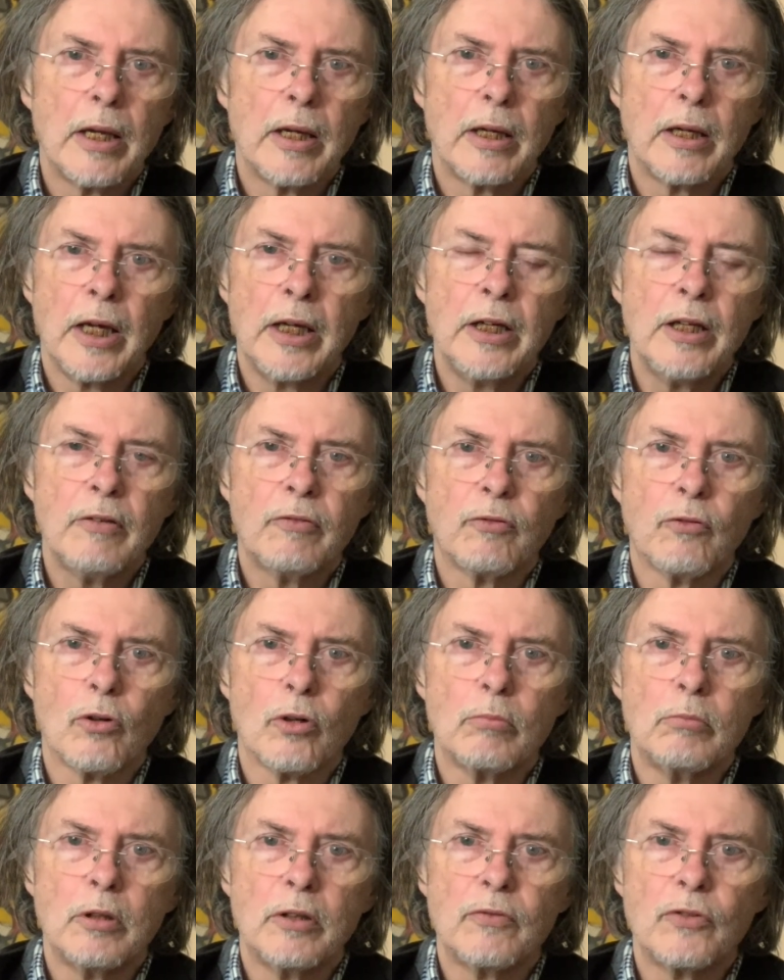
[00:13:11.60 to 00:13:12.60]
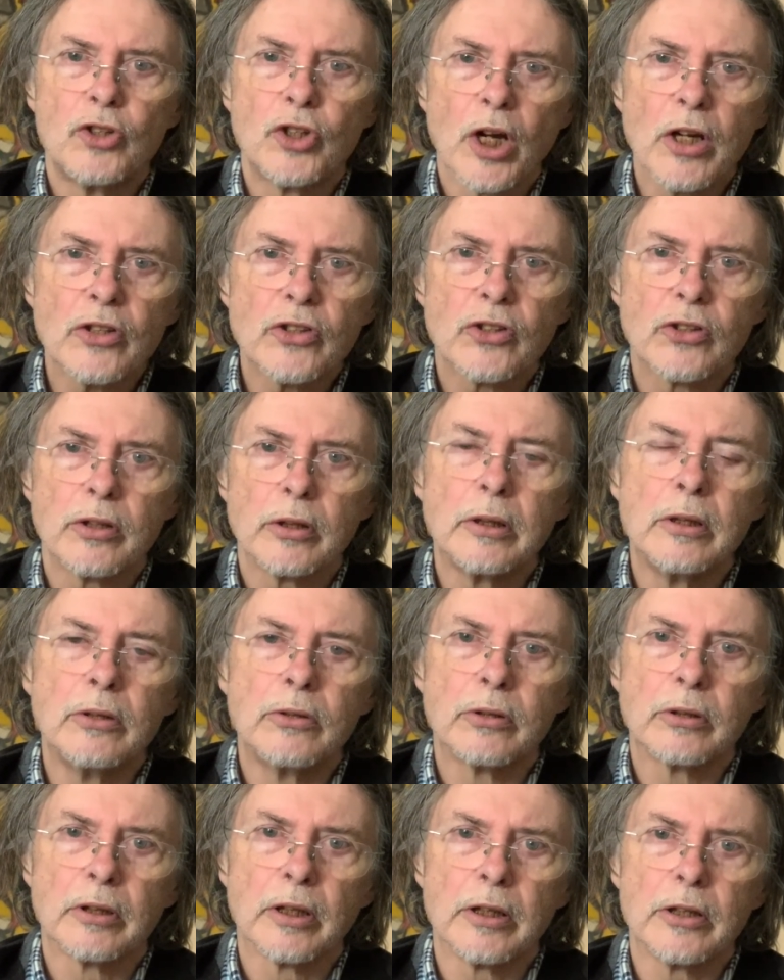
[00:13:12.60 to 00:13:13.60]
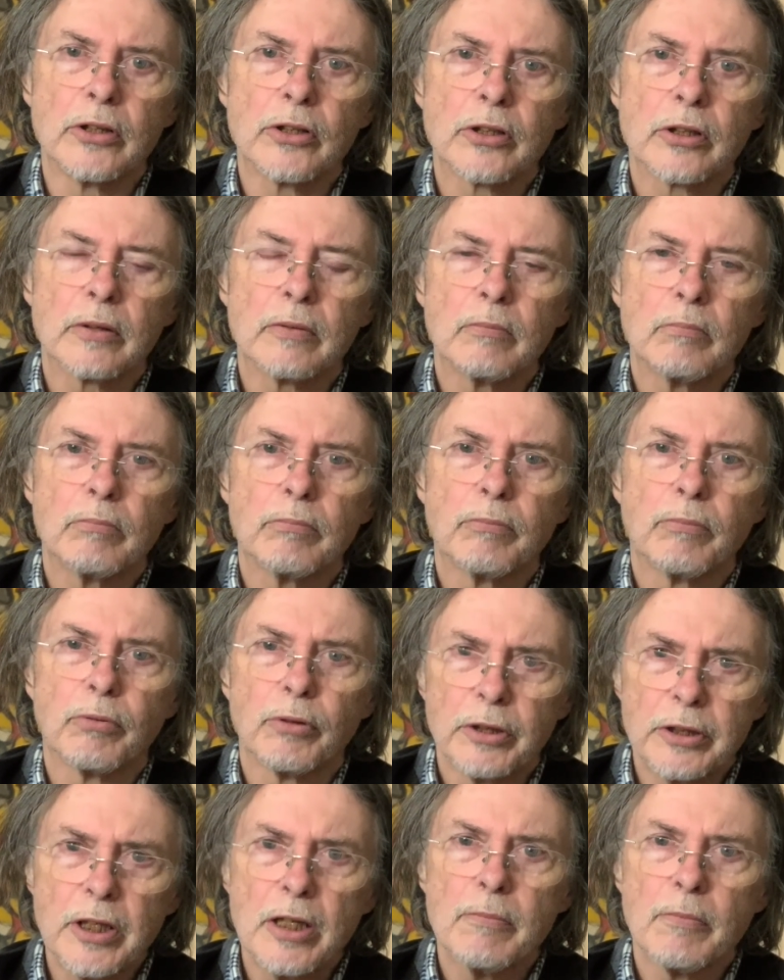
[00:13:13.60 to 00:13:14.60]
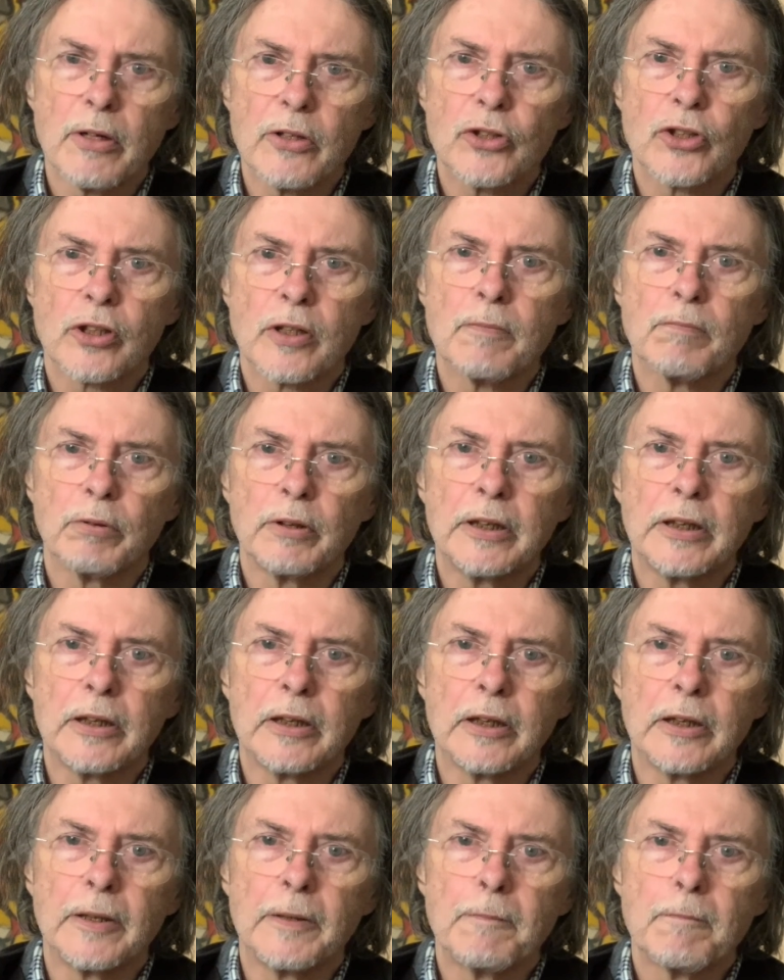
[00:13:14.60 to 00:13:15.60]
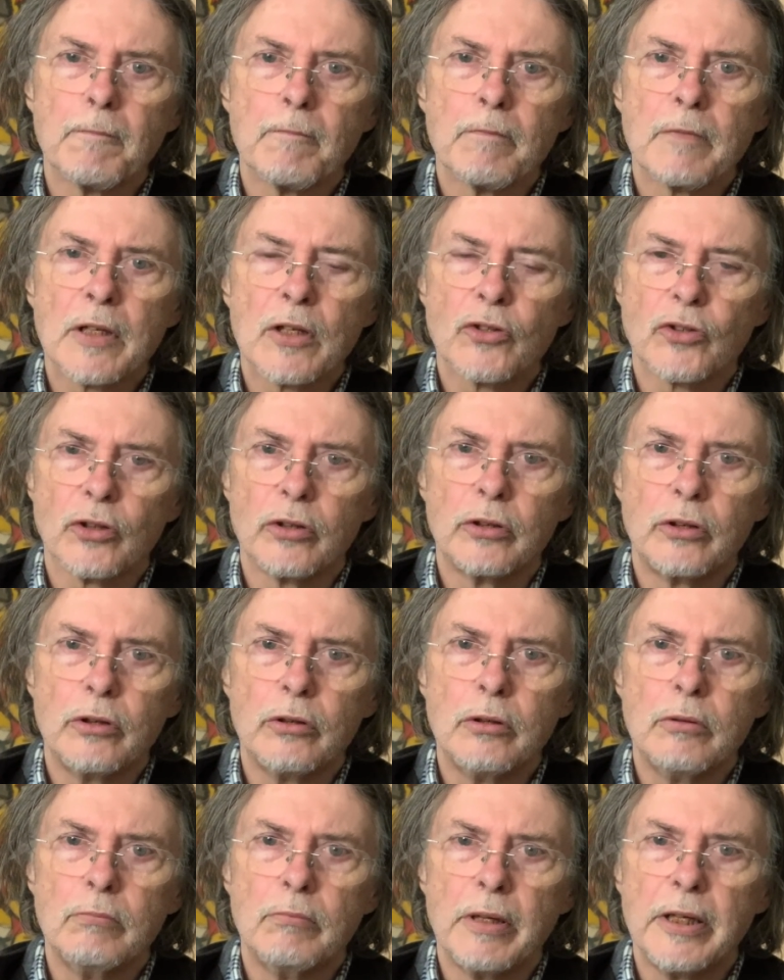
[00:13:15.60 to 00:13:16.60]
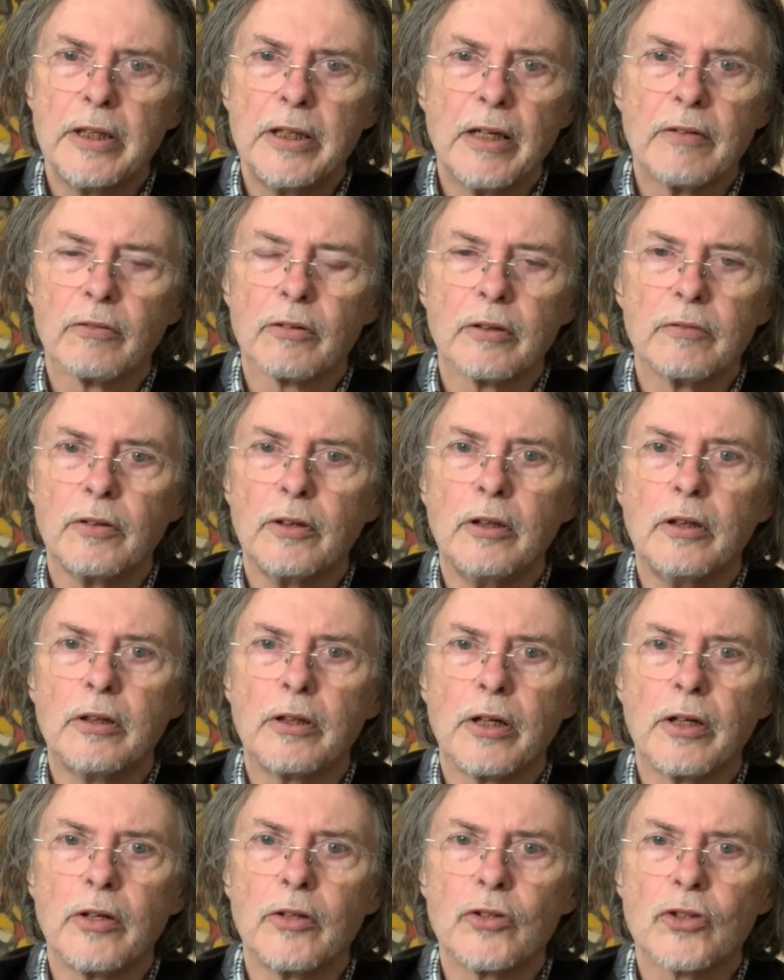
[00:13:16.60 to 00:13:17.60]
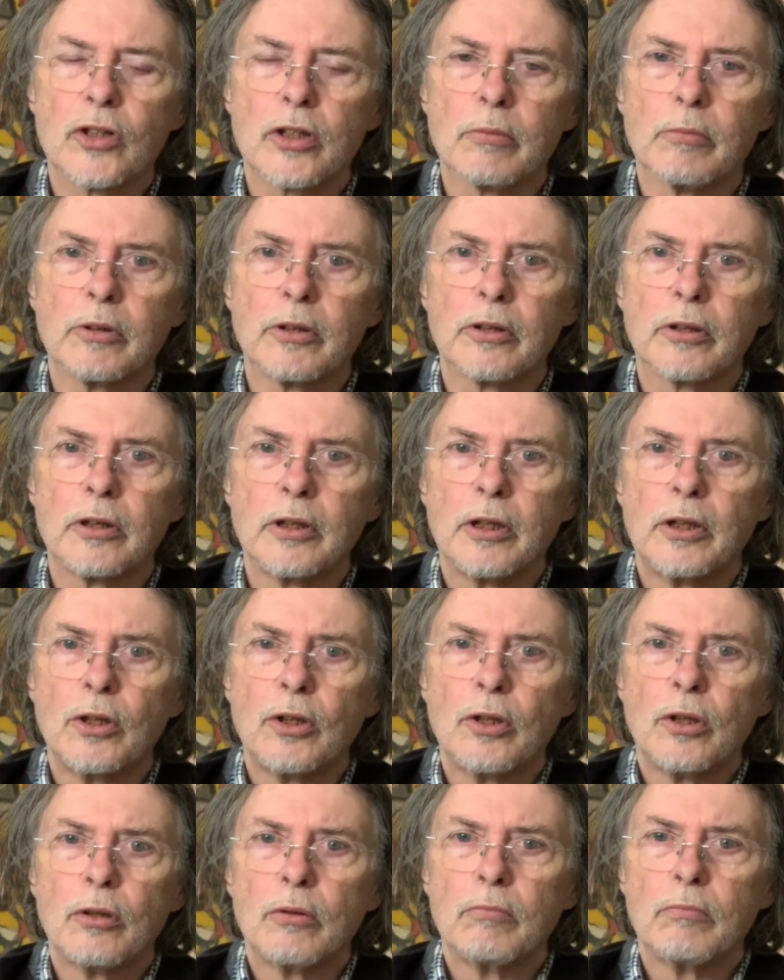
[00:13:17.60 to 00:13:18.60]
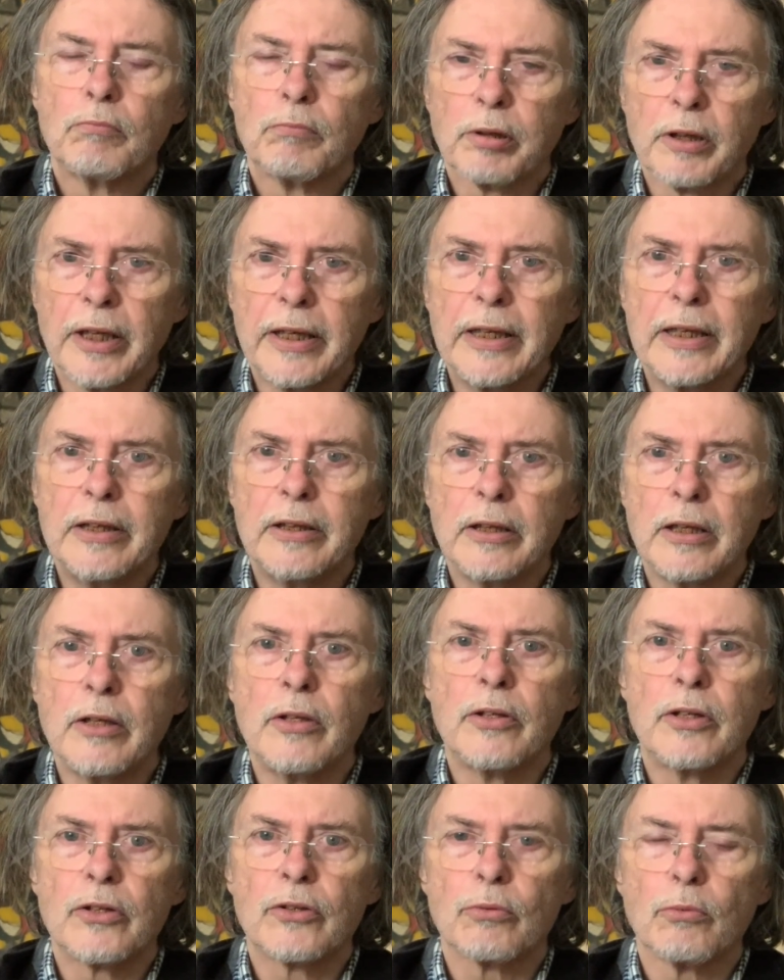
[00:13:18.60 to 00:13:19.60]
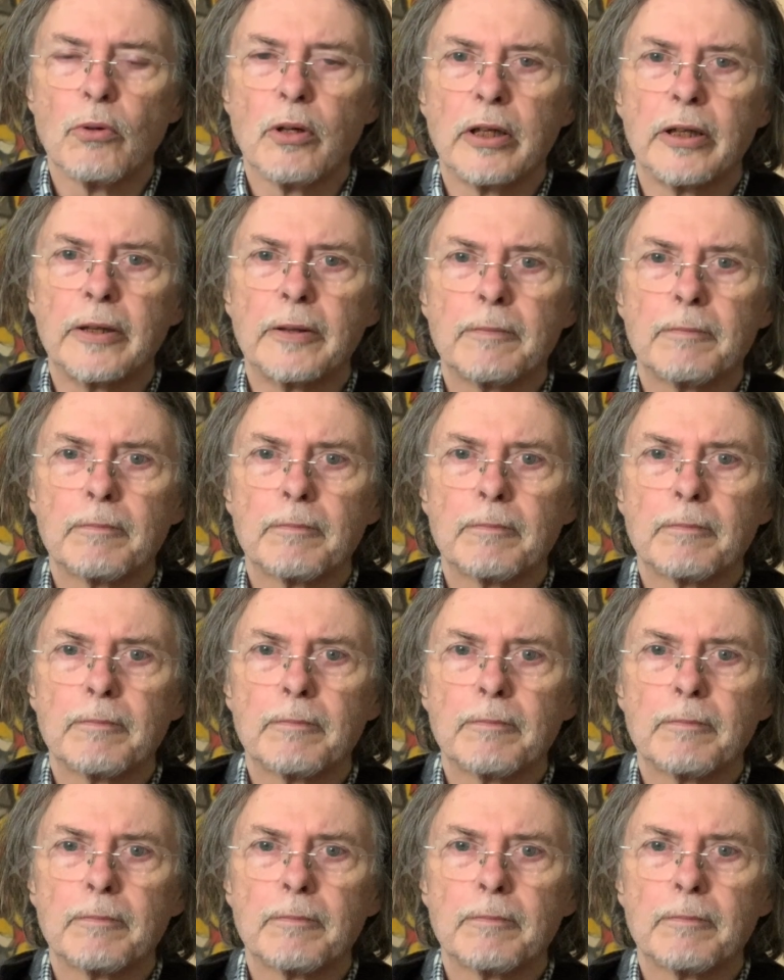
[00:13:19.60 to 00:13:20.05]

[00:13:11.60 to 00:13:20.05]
any form of just intonation pretty much completely. So you may never have heard an instrument played in this way.